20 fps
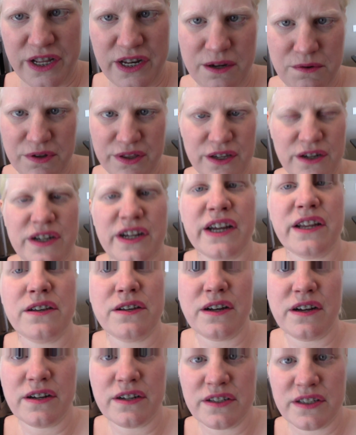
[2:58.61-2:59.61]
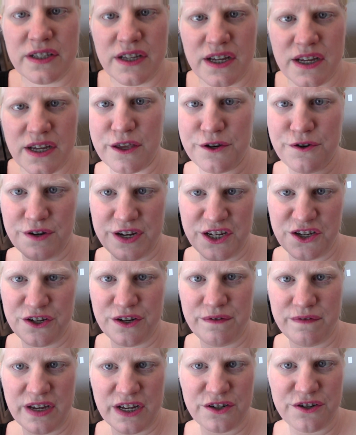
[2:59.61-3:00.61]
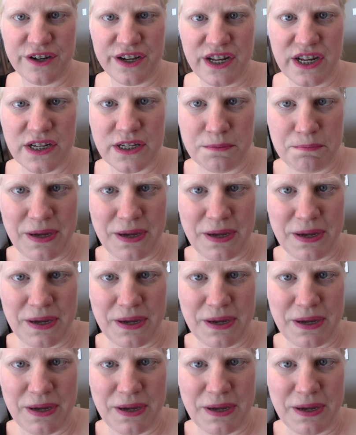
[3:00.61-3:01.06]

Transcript: training with their guide dogs. The duration of that training